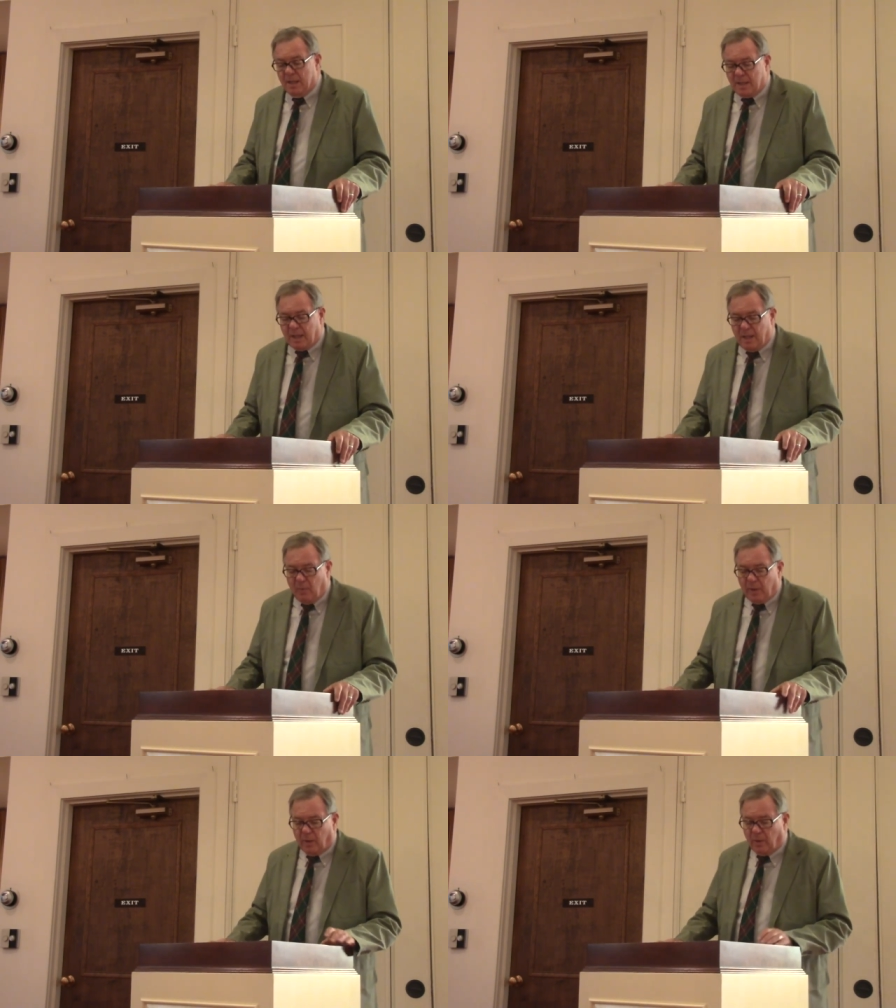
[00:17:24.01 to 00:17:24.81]
The second
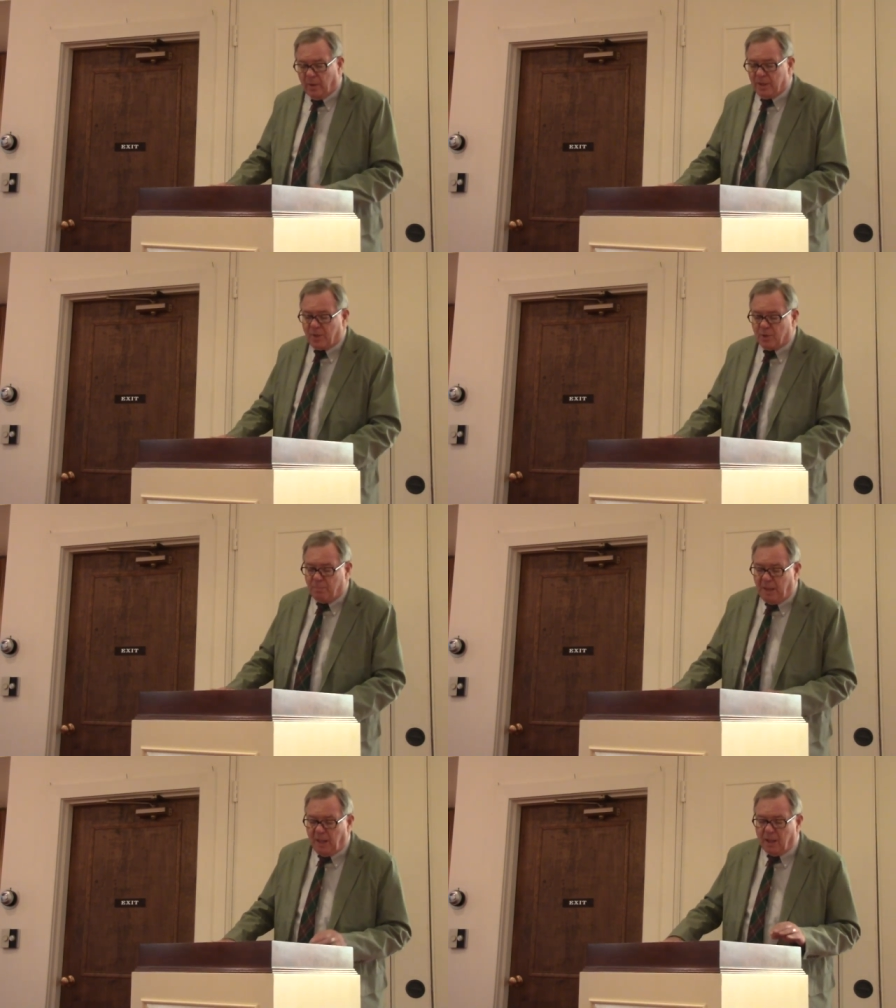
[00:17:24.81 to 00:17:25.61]
thing we can learn is
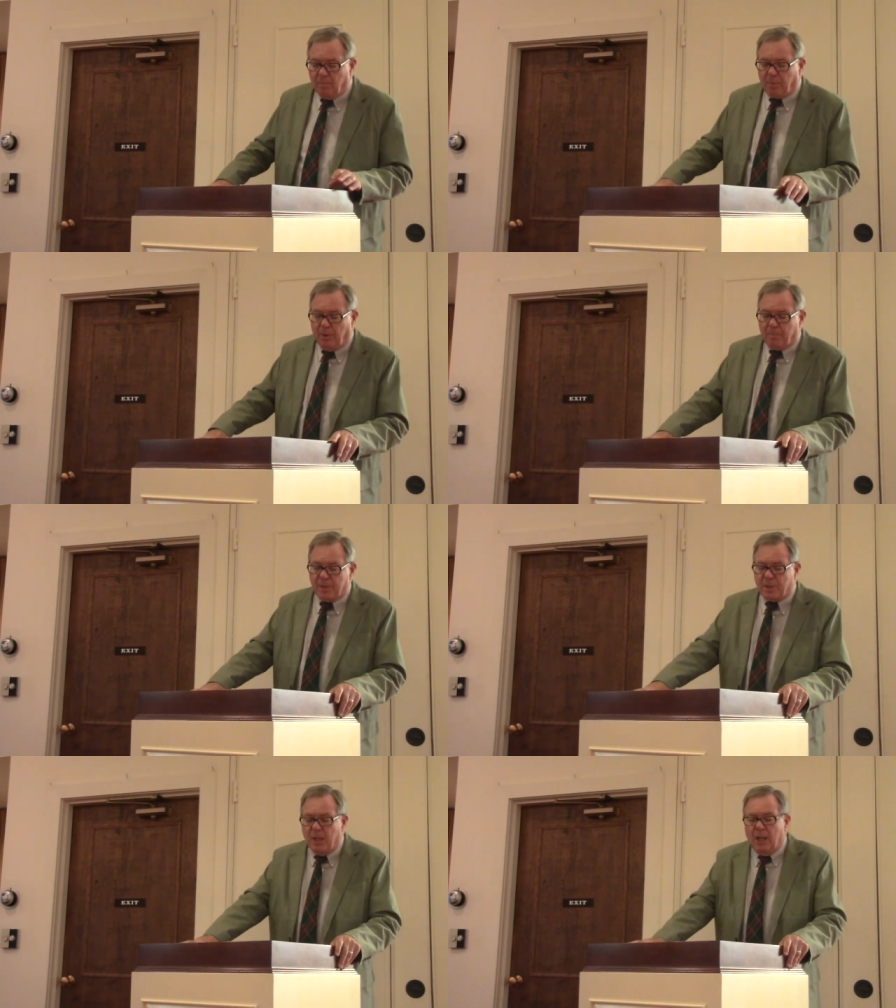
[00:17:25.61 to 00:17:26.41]
there's meaning and
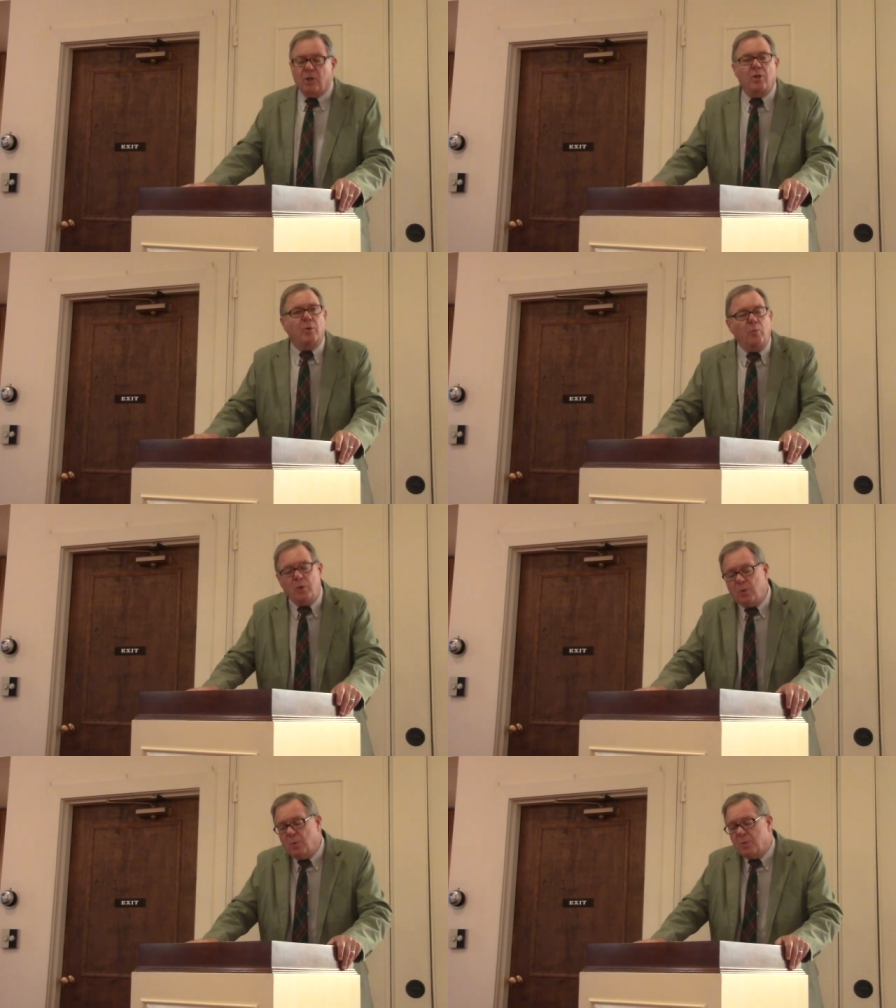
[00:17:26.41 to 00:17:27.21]
purpose to the
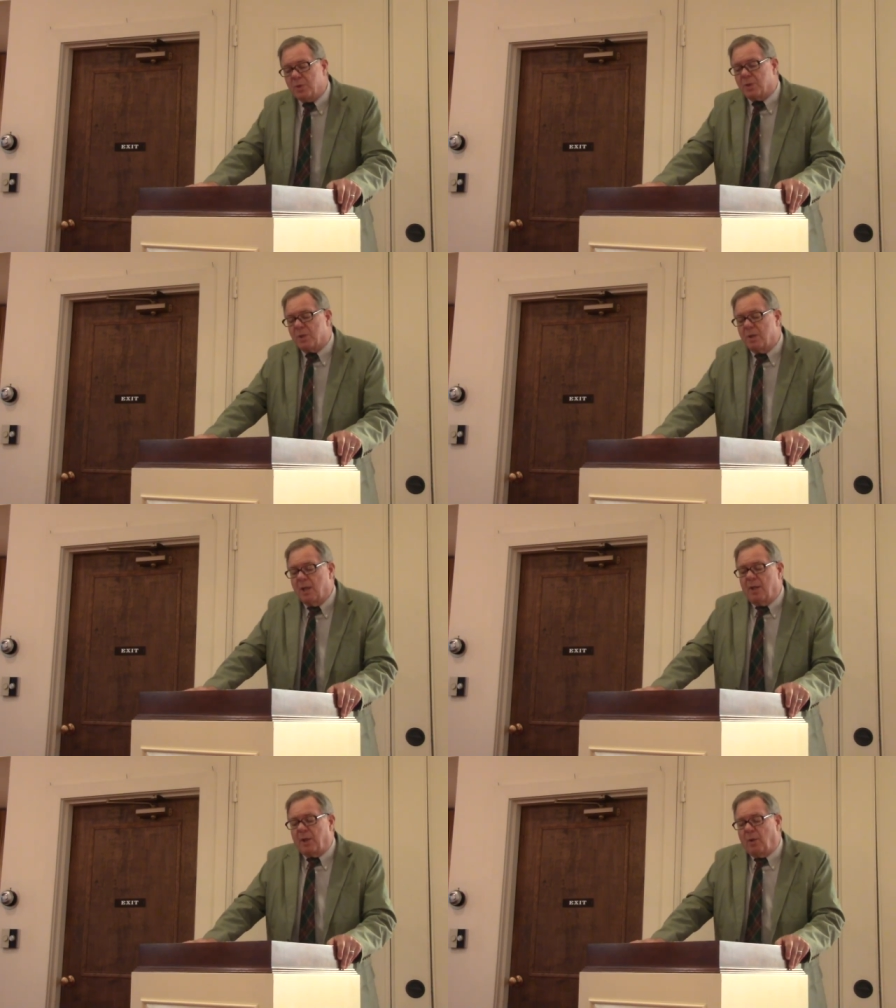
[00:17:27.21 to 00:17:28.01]
wounds
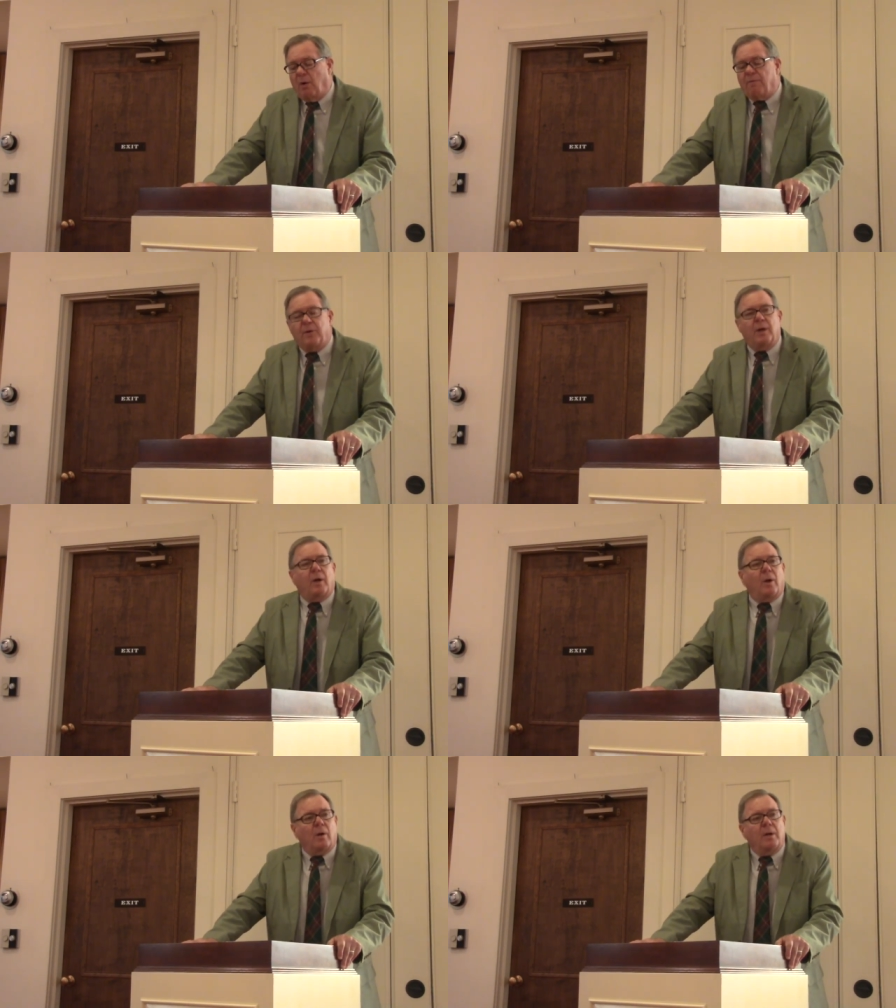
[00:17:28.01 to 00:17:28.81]
that often
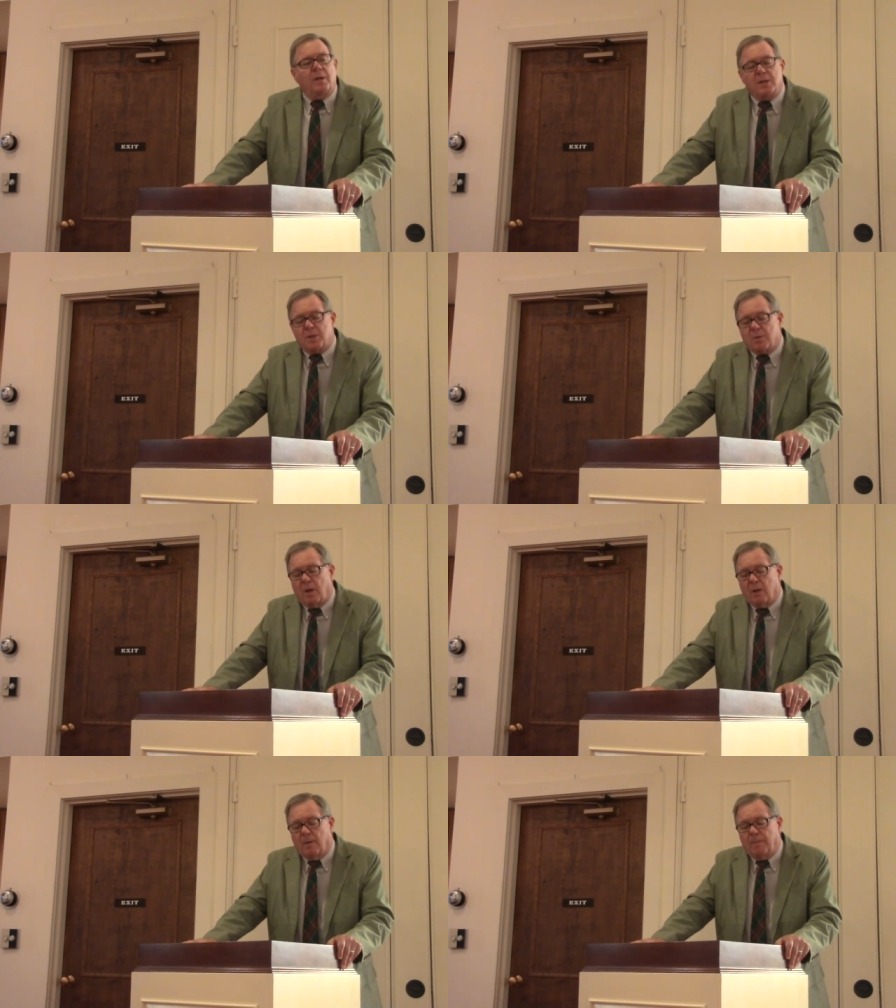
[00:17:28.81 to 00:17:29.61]
occur in this
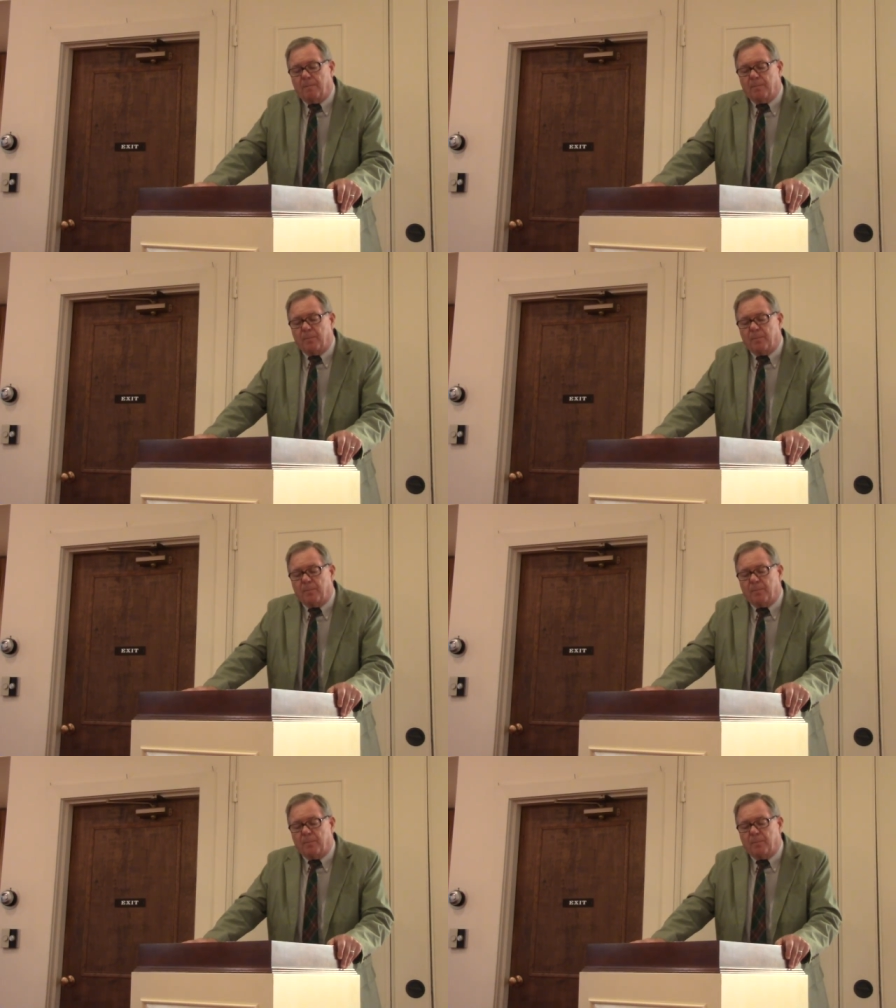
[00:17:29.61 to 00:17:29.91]
struggle.